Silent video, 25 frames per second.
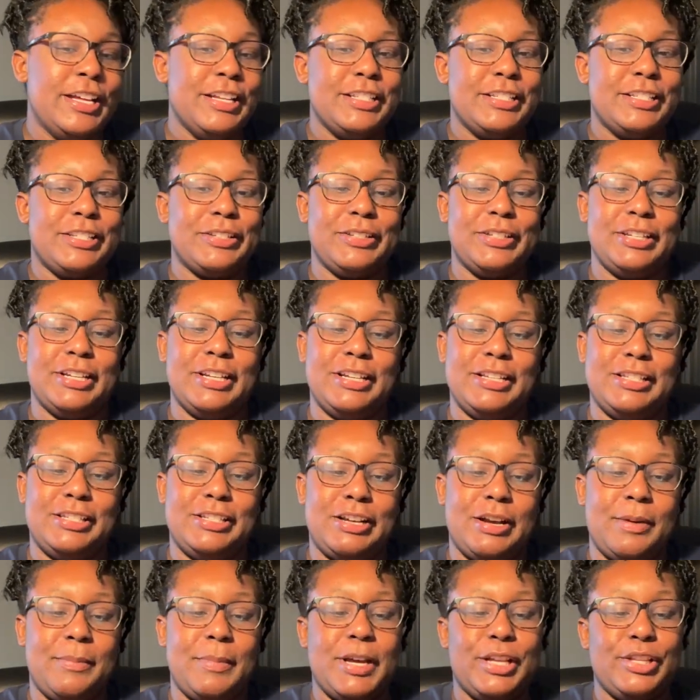So yeah, so
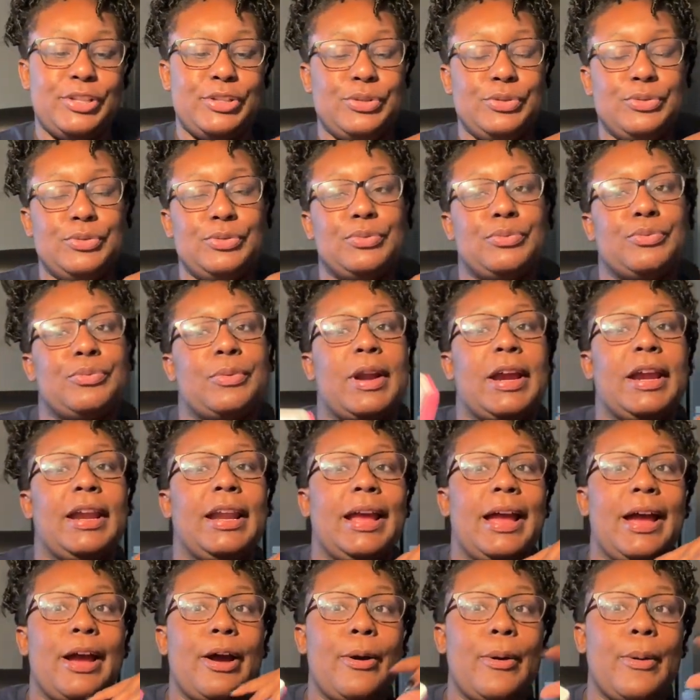I'm about to write
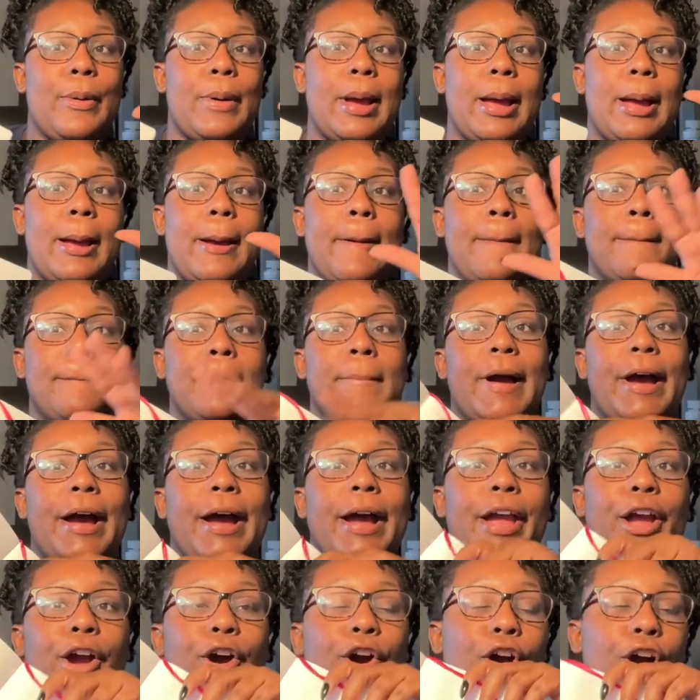out
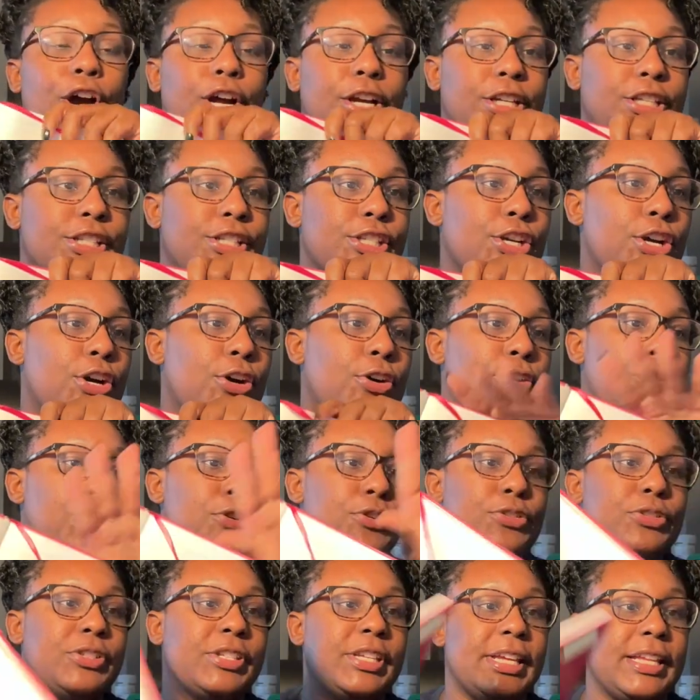my August
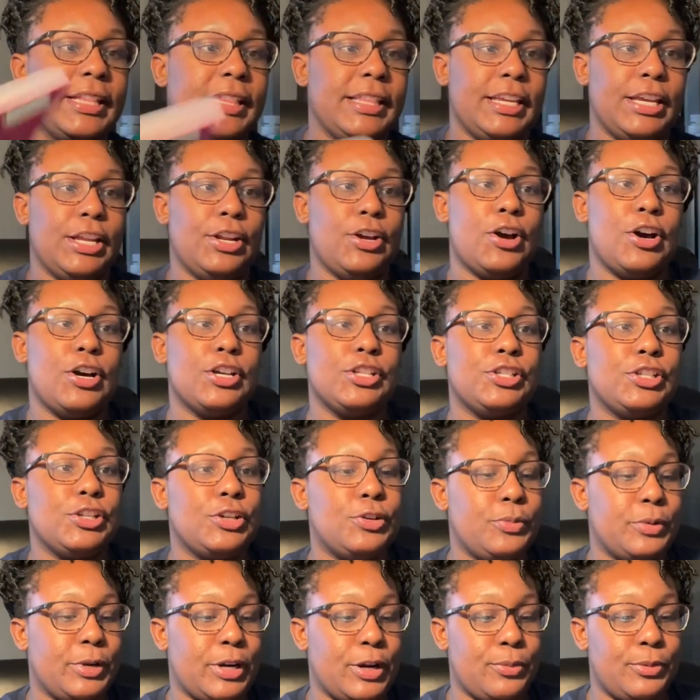goals. And then also
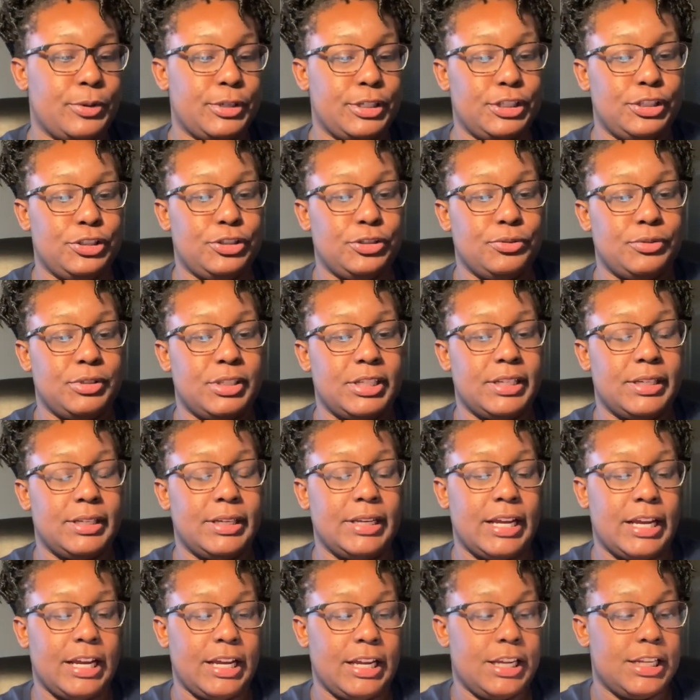what I want to do
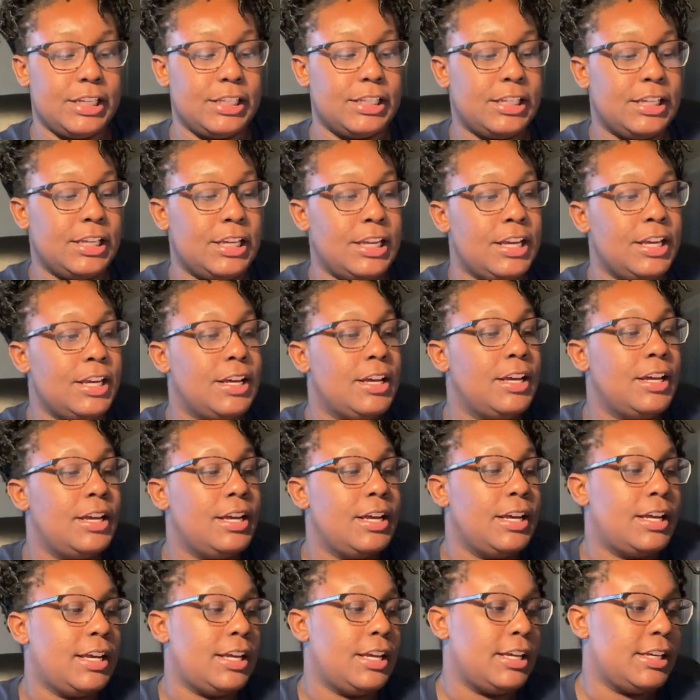tonight
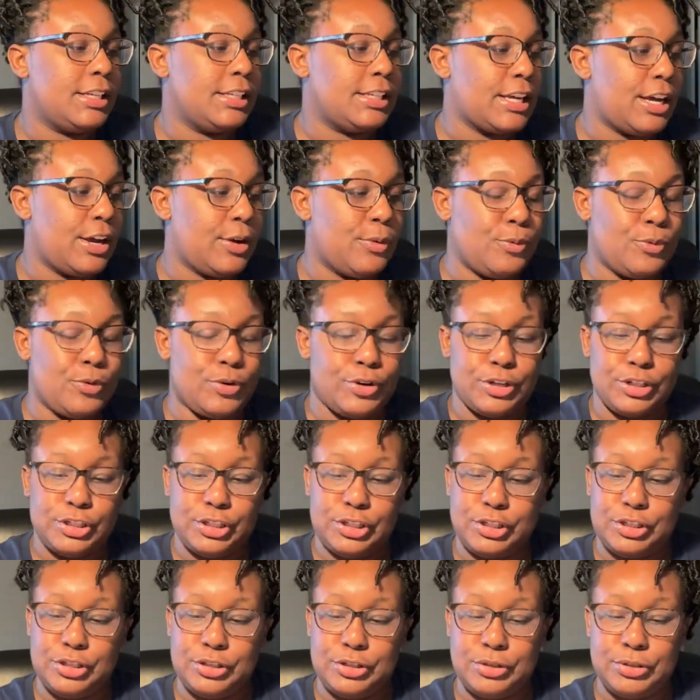is I want
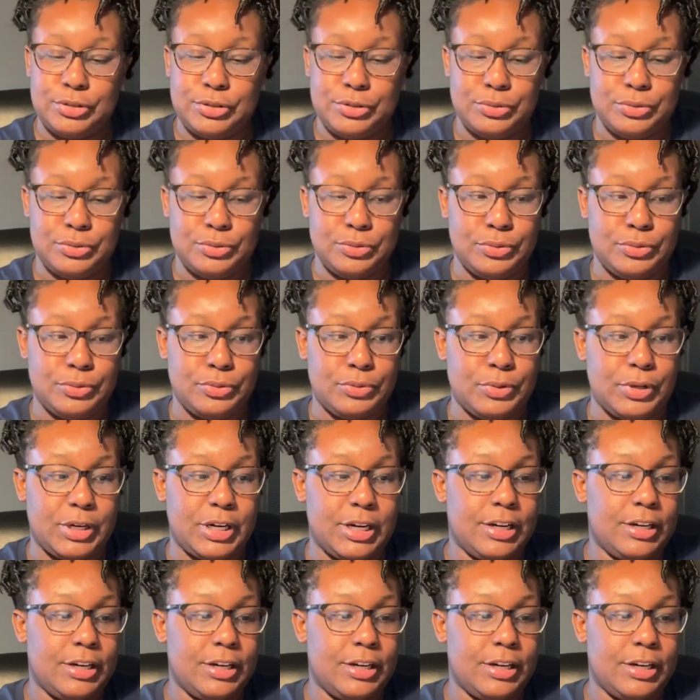to,